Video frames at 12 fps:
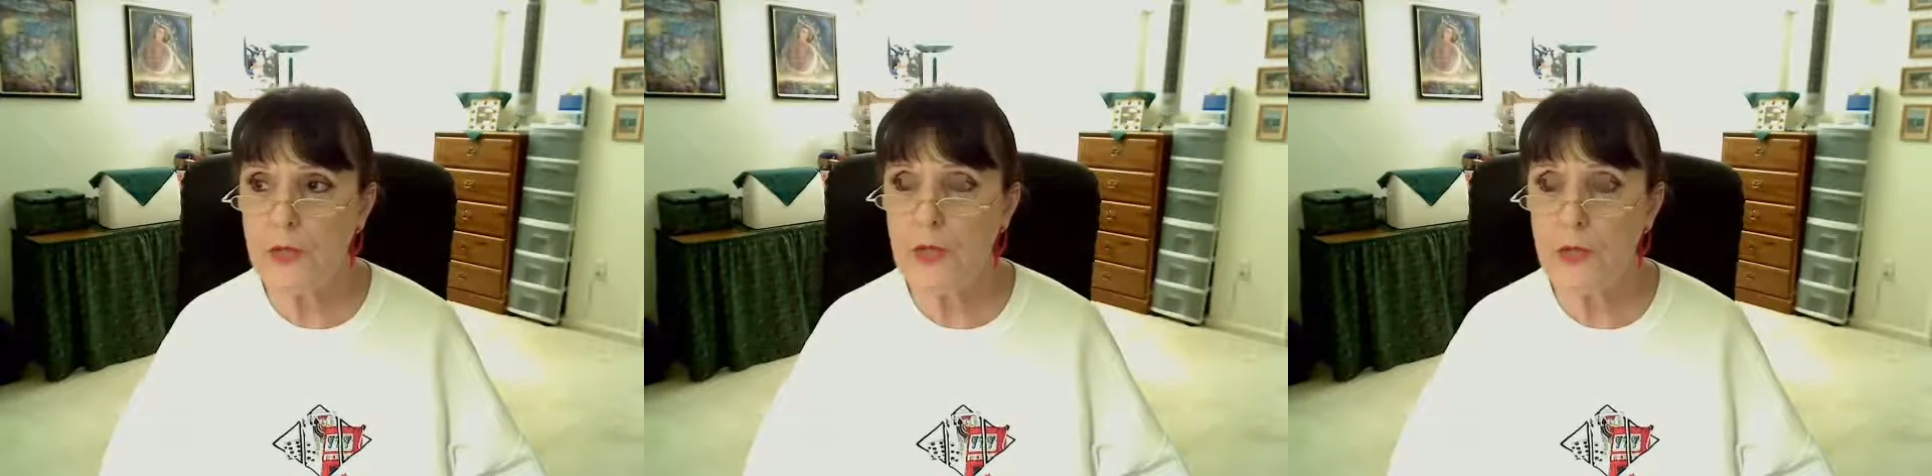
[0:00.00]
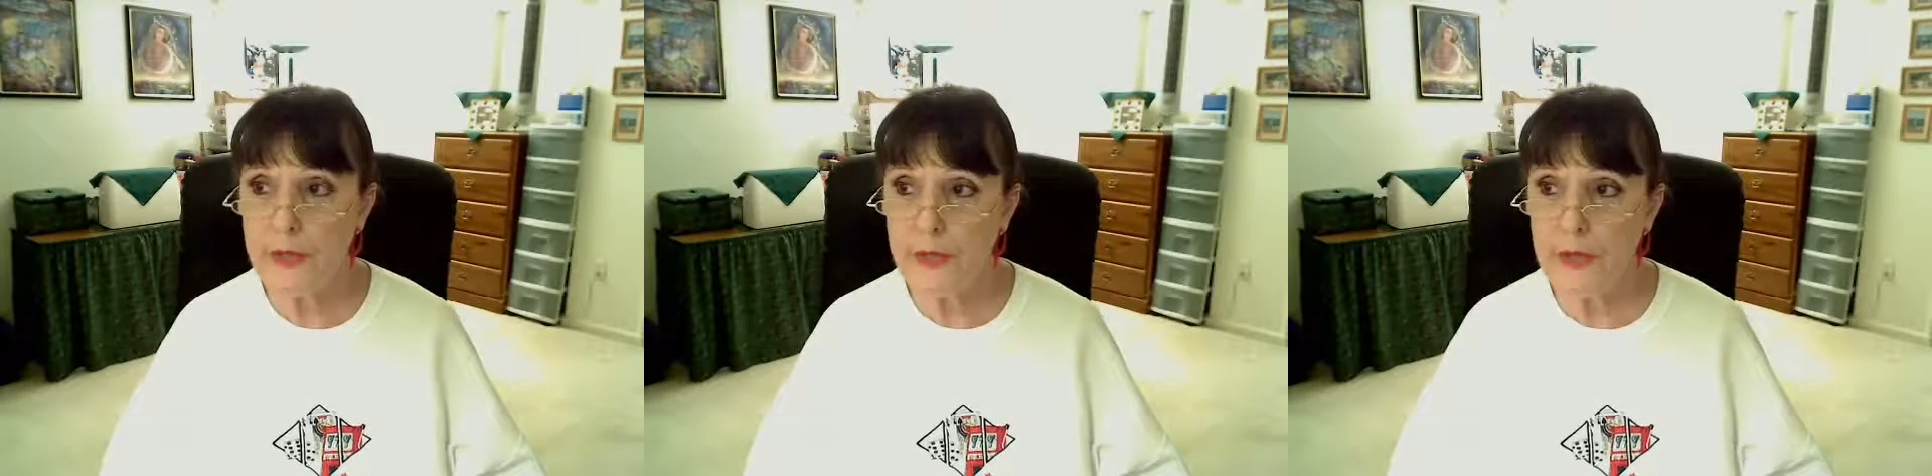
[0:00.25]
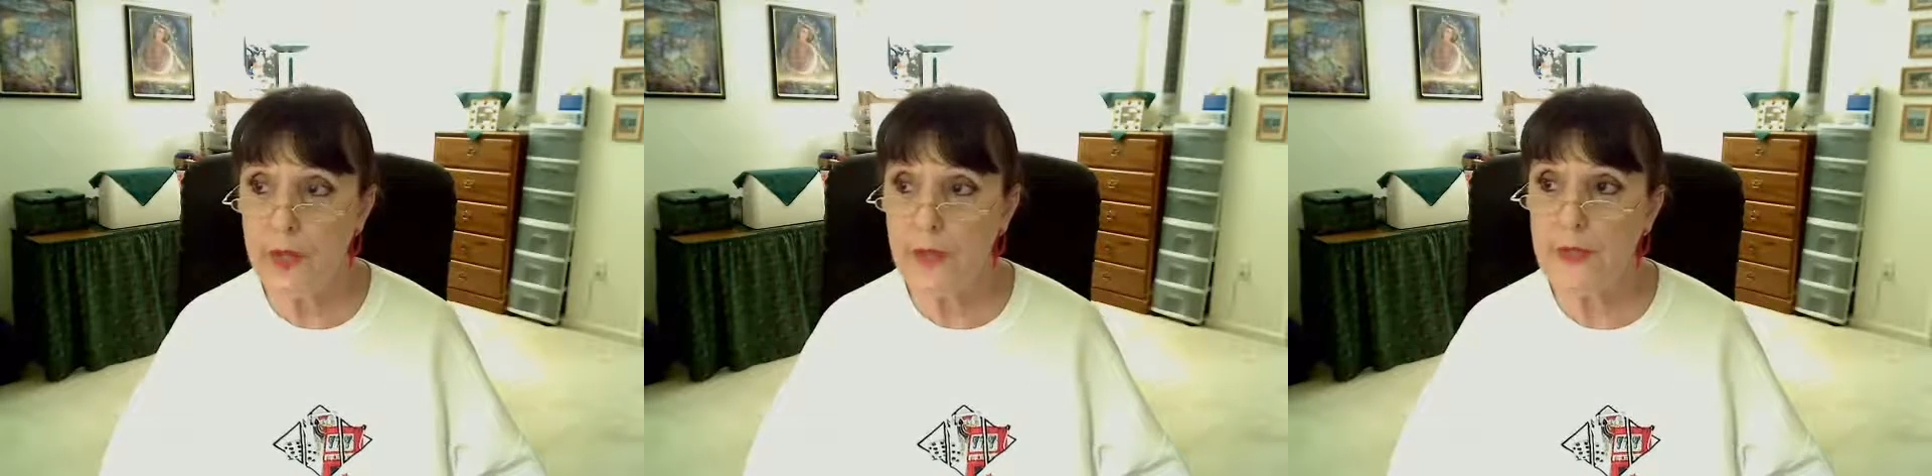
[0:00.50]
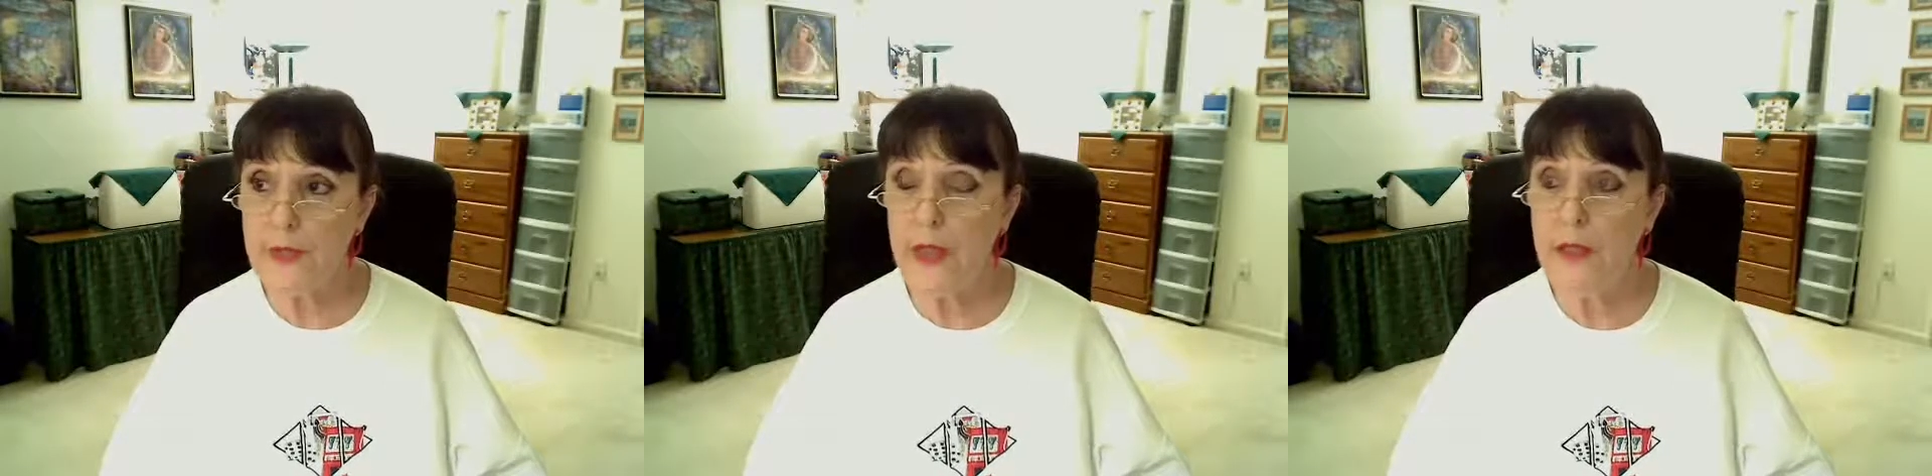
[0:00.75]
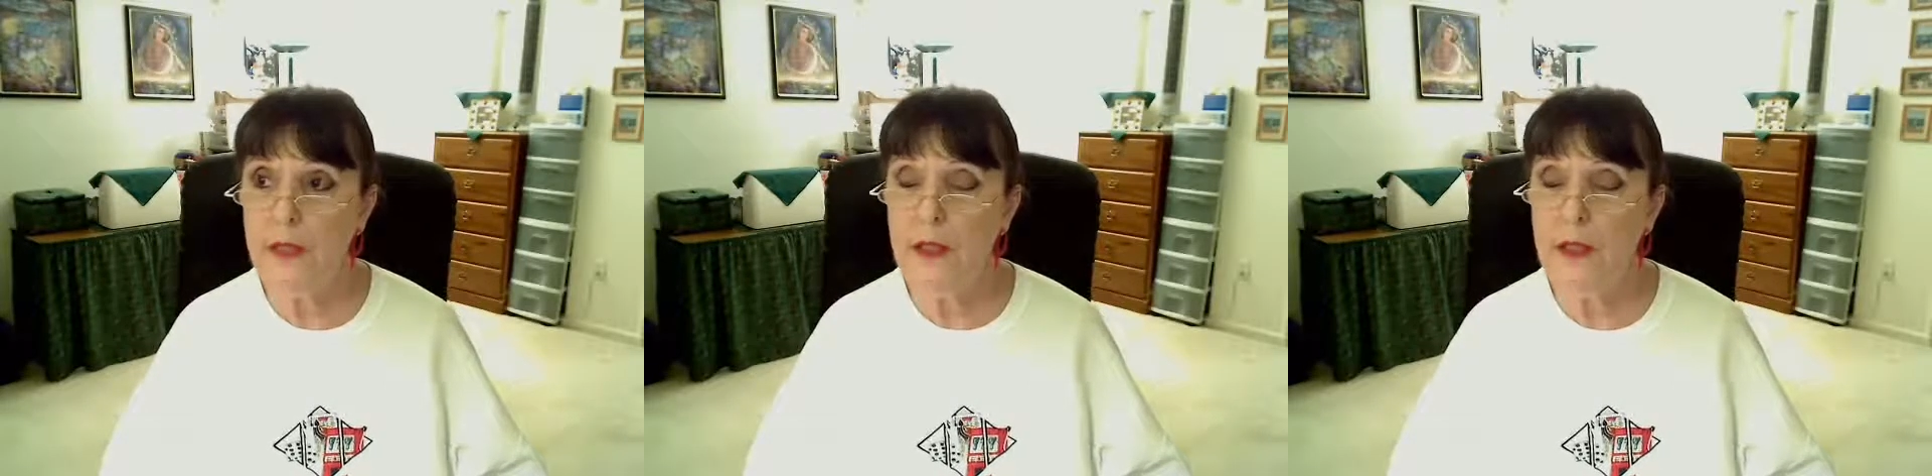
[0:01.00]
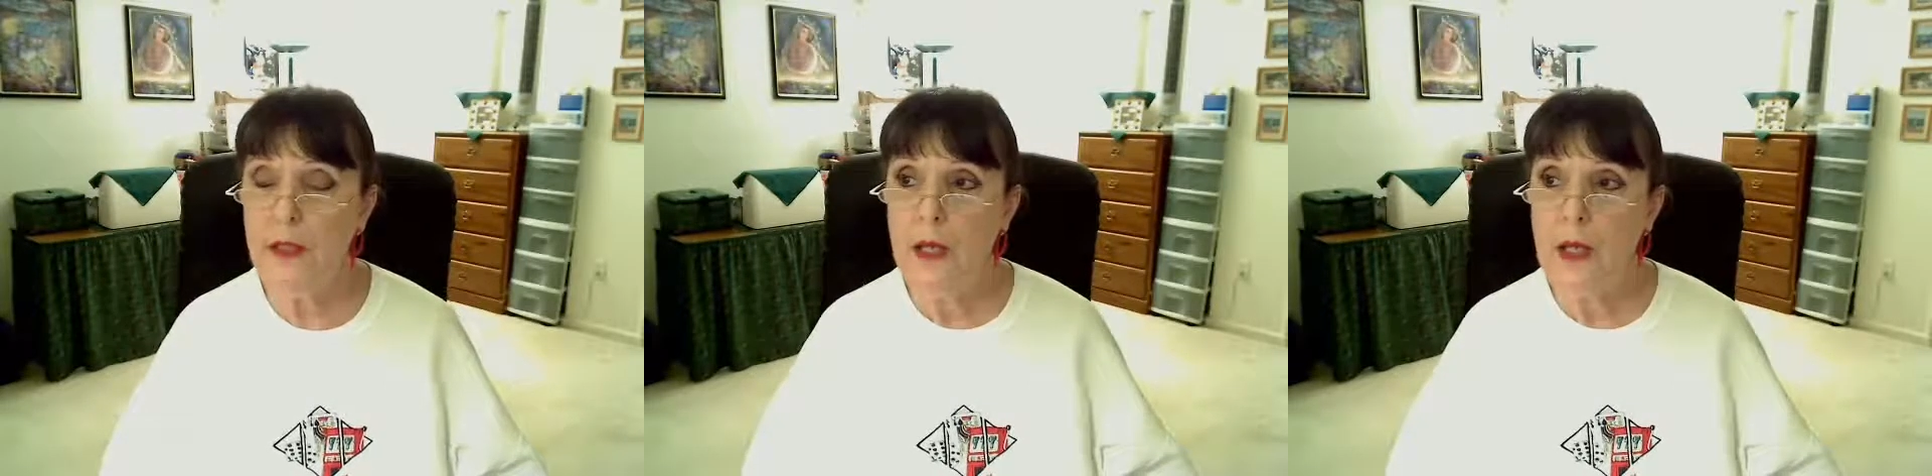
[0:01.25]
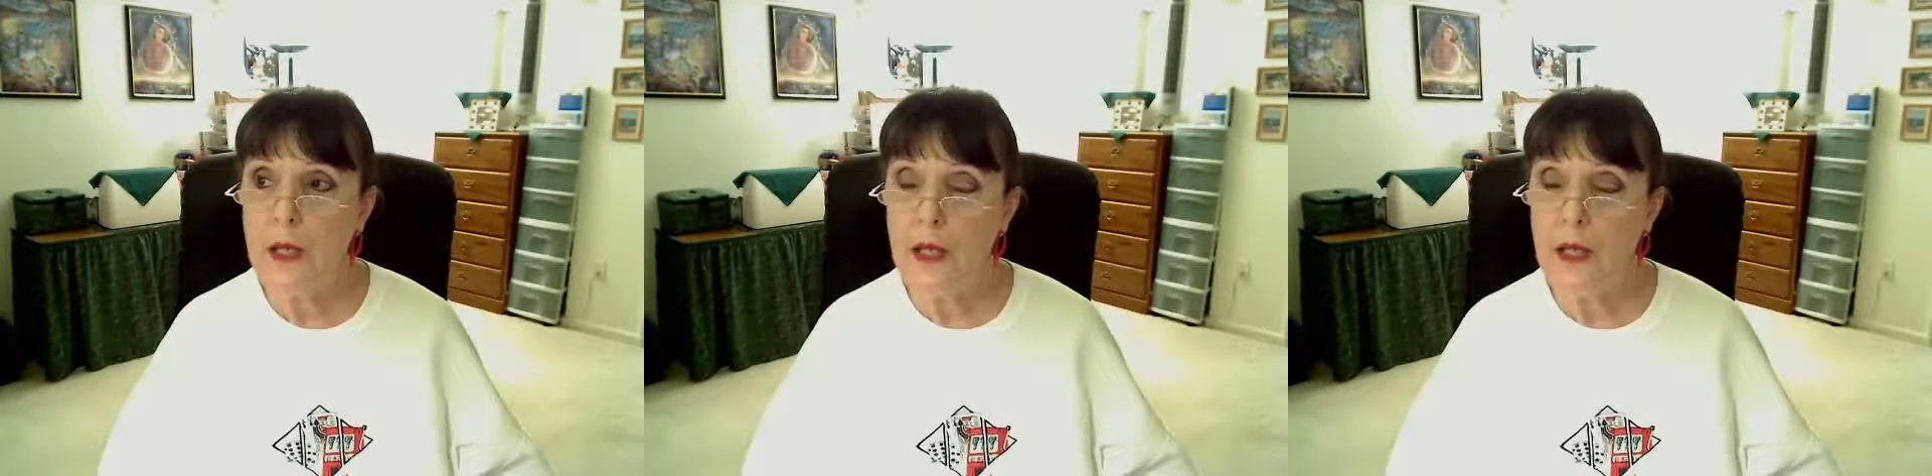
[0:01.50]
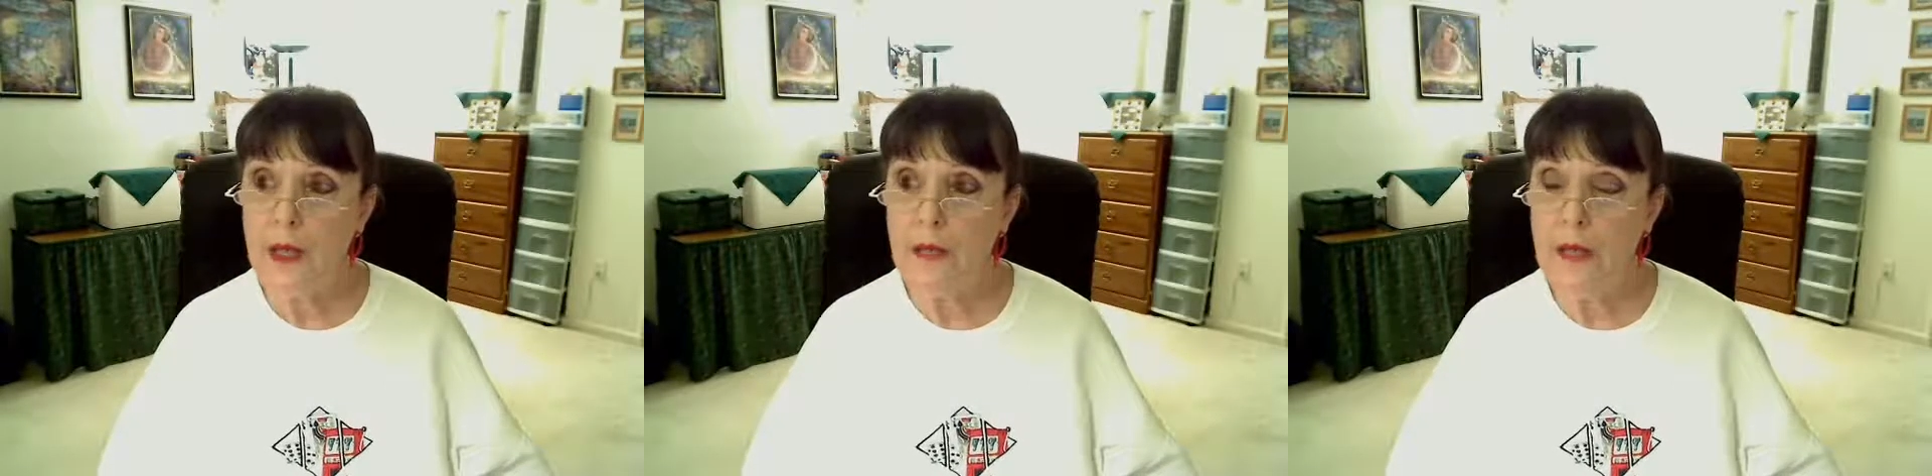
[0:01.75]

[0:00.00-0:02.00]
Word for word: So let's go with that. Um,